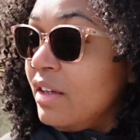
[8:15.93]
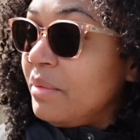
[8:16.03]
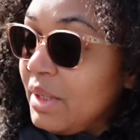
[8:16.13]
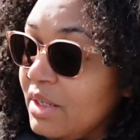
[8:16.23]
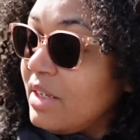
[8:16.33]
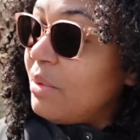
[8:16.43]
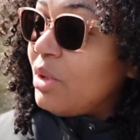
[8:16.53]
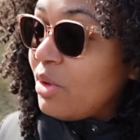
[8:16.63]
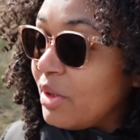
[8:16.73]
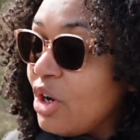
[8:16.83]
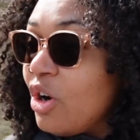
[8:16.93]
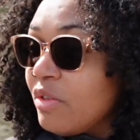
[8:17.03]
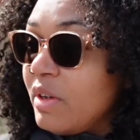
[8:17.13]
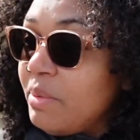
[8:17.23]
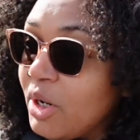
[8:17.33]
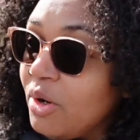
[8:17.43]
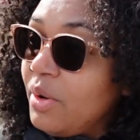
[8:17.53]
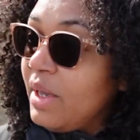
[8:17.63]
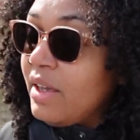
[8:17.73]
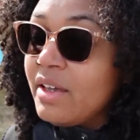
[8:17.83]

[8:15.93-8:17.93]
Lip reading: Because I went through a car repo,